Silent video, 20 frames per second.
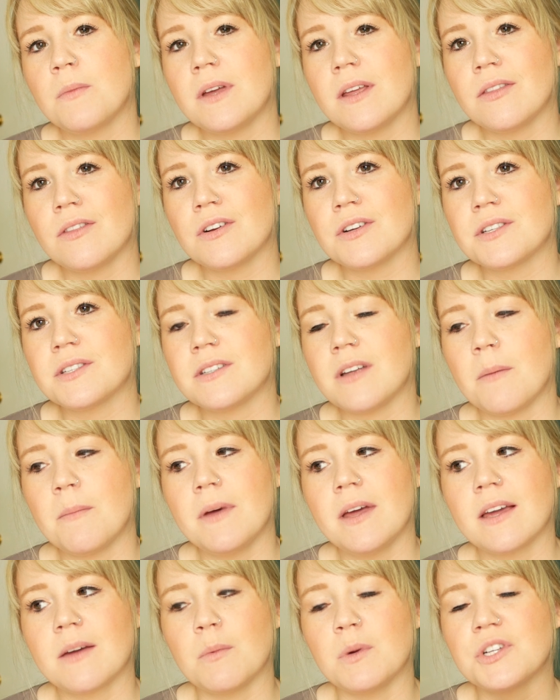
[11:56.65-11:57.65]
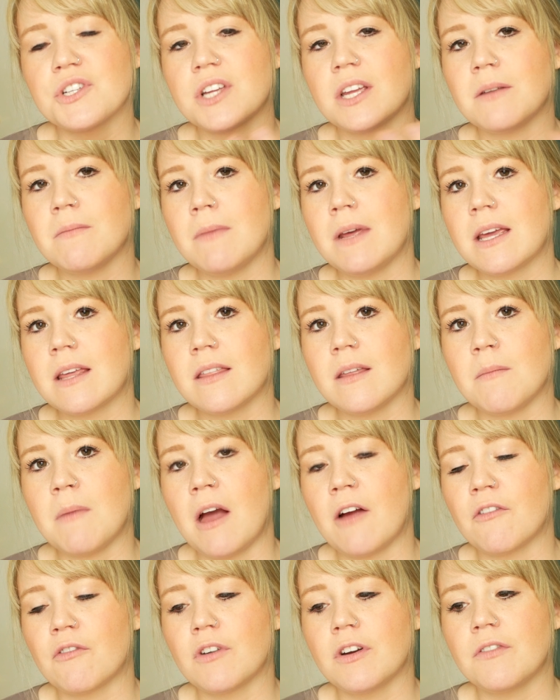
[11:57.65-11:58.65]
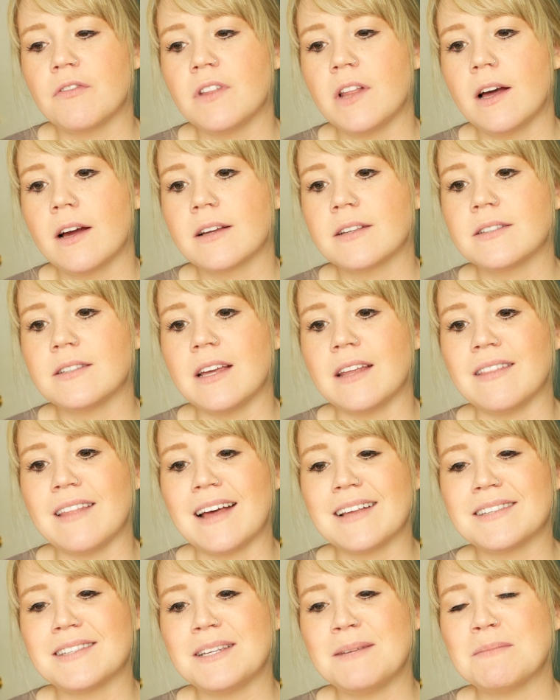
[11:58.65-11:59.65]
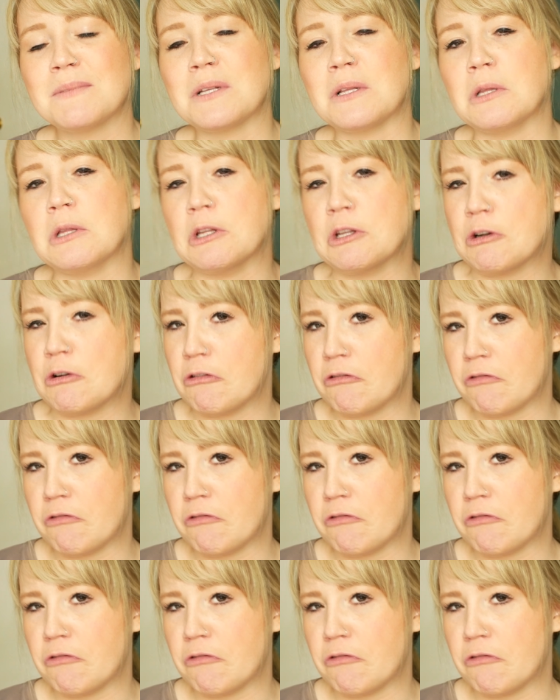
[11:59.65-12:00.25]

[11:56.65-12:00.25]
in their stomach, which can make them have reflux, and that seems a little